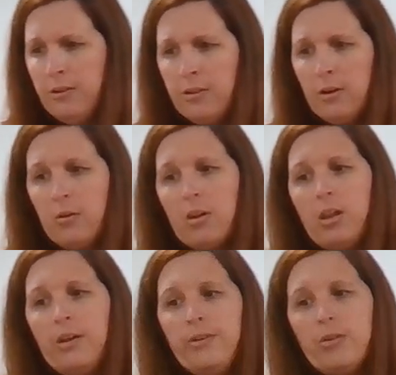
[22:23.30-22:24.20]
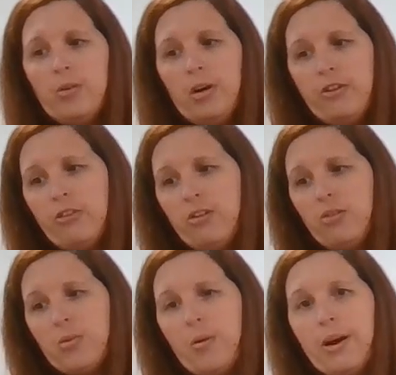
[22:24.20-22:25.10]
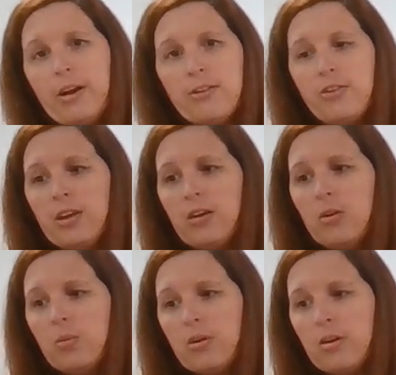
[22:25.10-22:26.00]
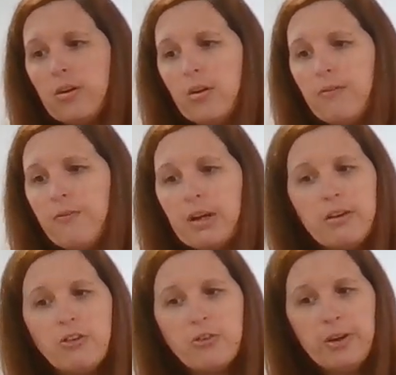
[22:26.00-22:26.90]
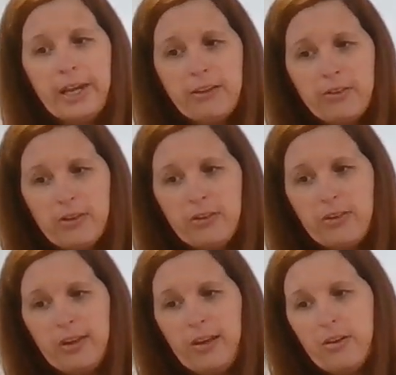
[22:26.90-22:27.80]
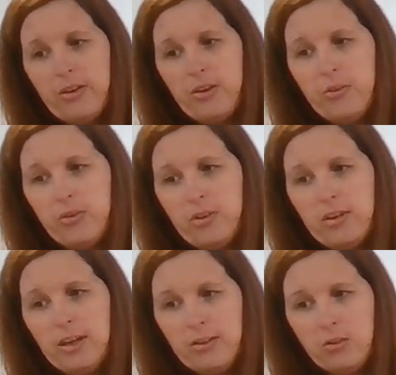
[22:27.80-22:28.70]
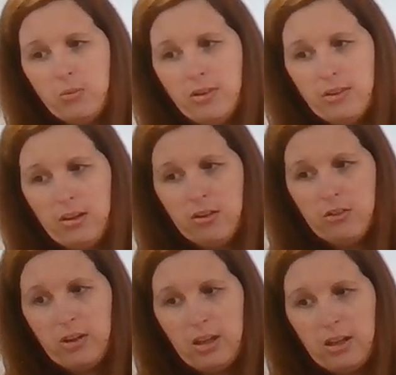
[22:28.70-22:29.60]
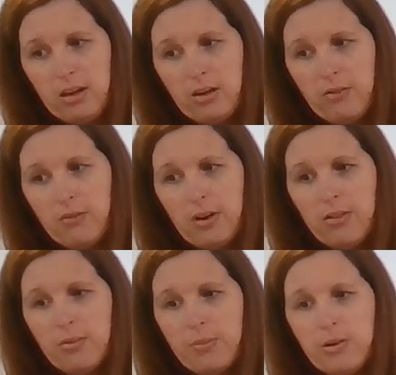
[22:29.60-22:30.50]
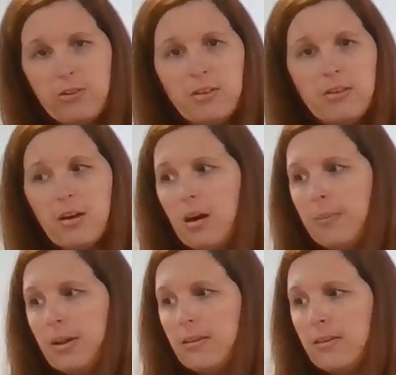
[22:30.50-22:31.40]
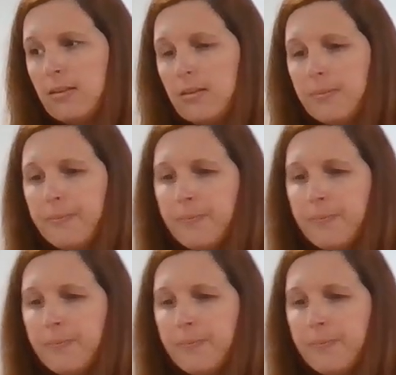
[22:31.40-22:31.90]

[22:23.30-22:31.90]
So closed questions require single word or very short answers and are used to test one's understanding of another person's comments.